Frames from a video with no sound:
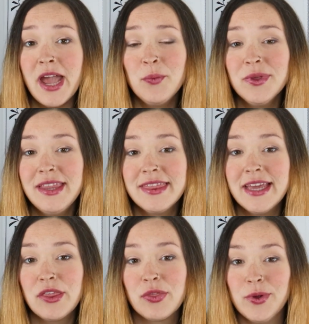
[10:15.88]
and really
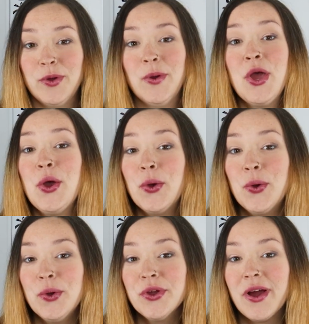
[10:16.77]
think through
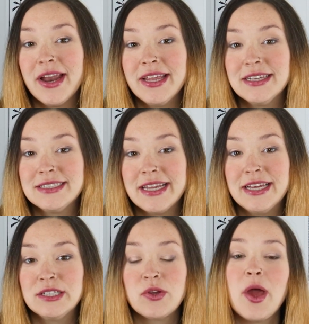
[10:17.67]
who your audience is